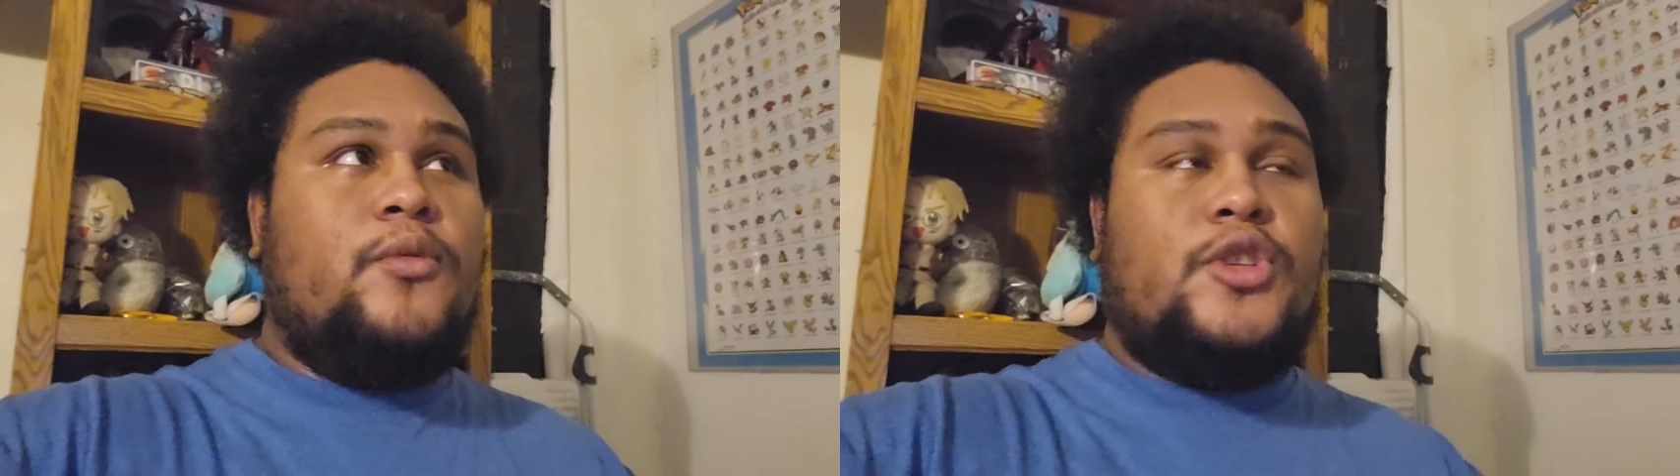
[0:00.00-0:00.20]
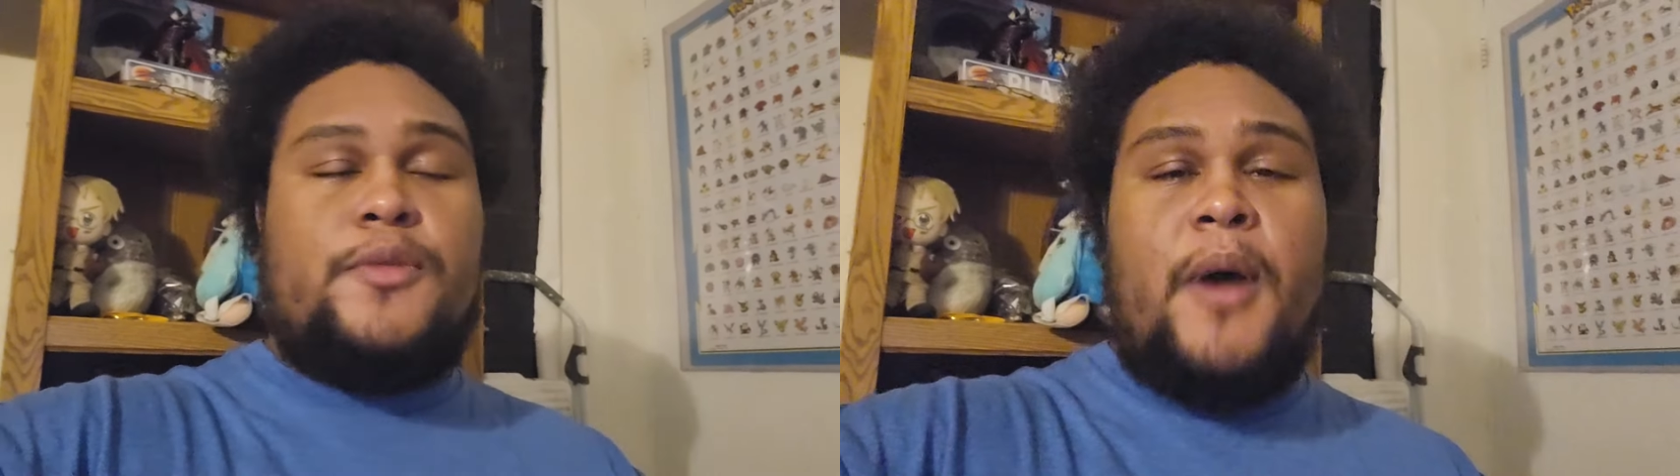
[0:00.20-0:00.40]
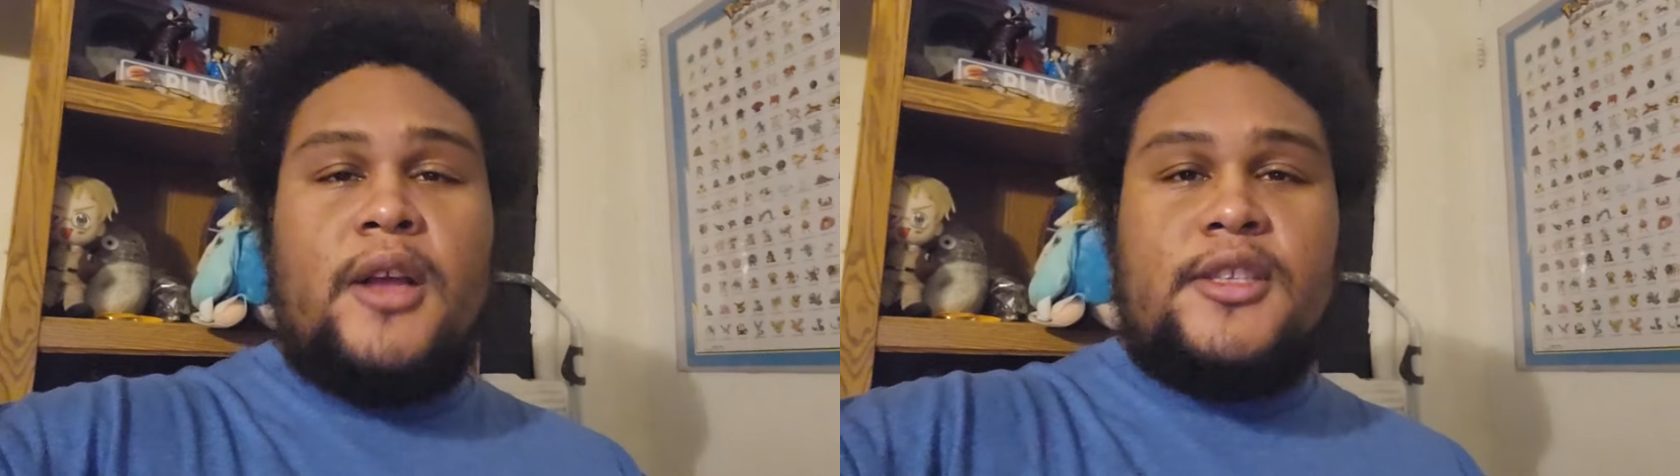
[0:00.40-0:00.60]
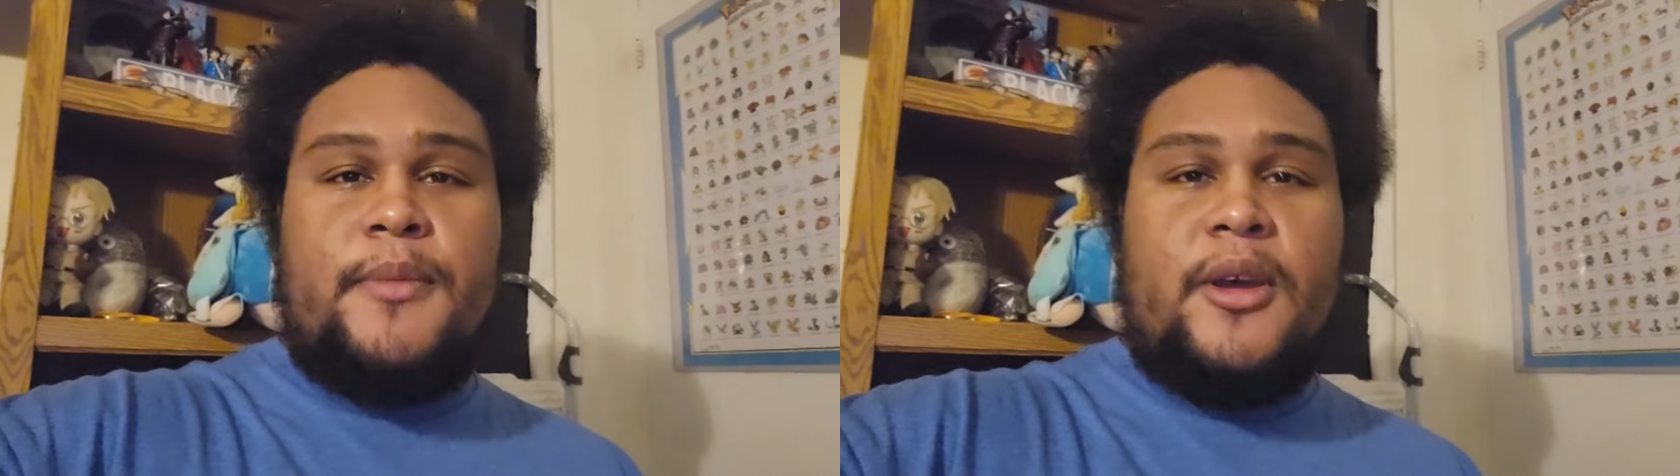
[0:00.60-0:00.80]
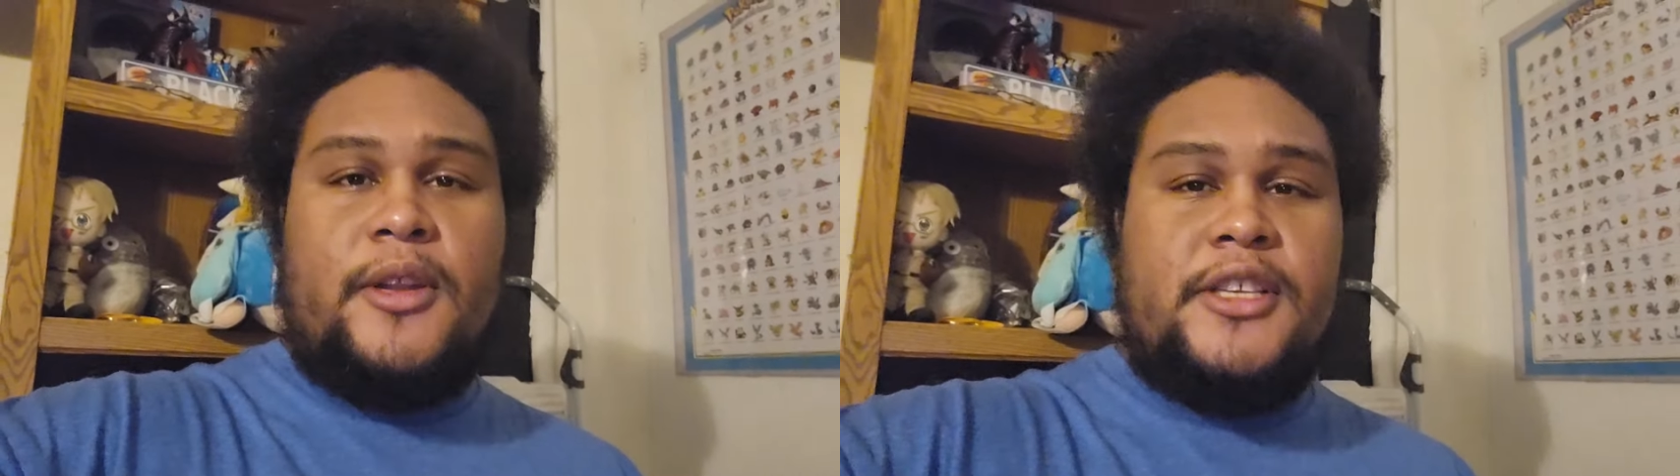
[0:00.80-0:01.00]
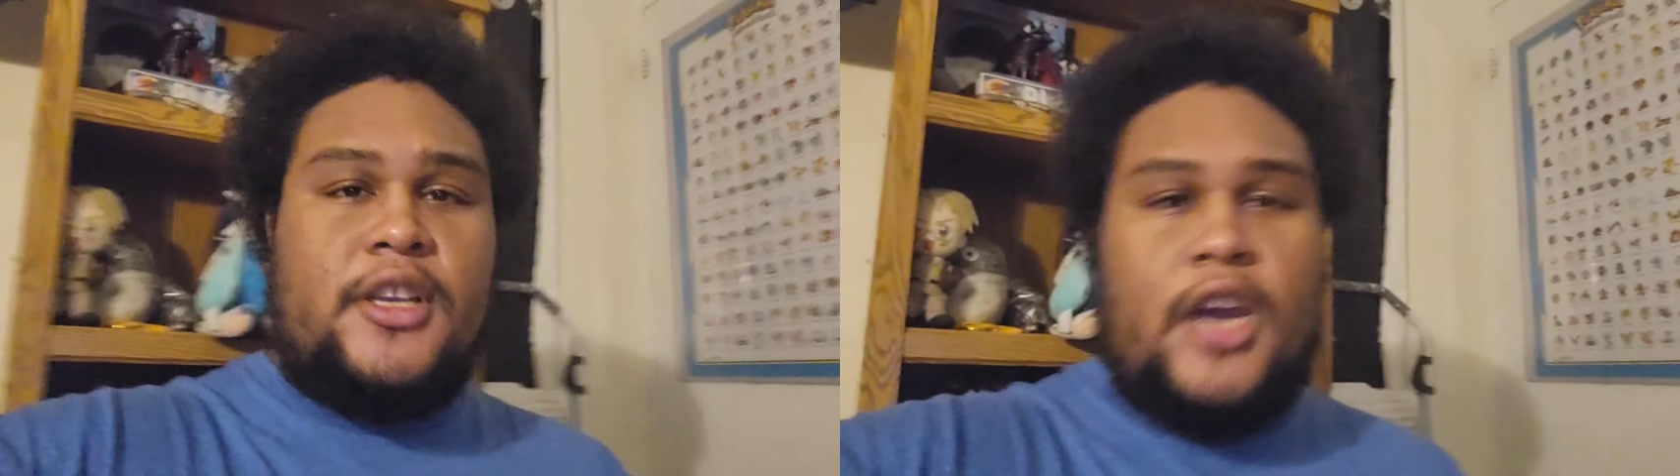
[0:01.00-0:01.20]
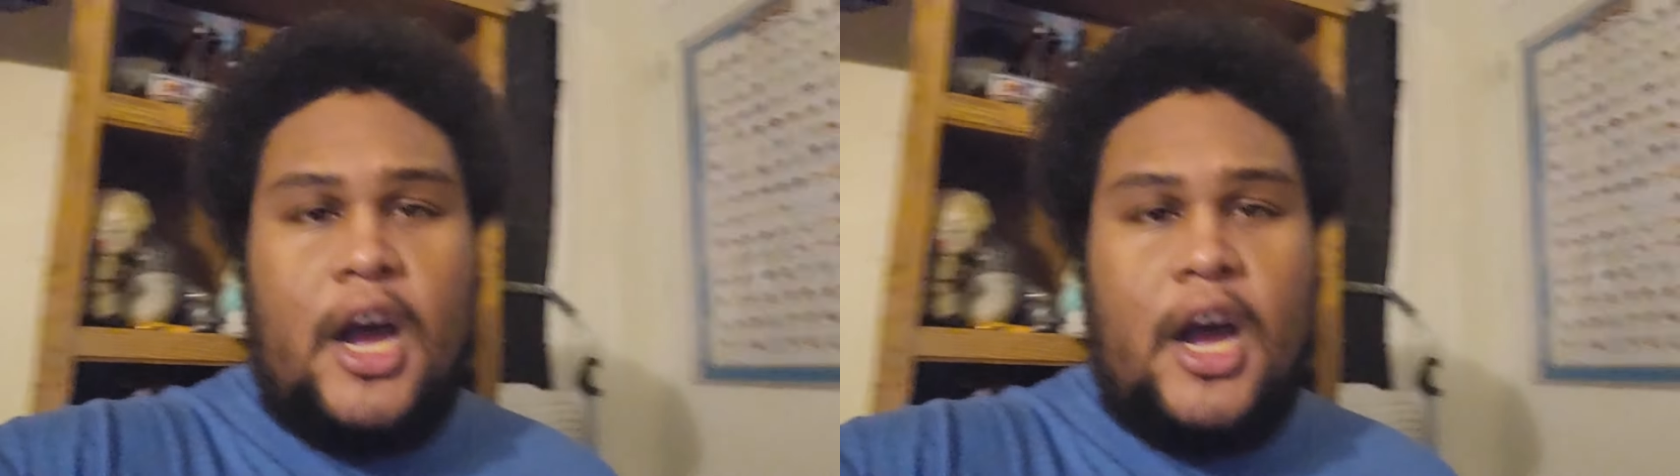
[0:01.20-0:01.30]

responsibilities and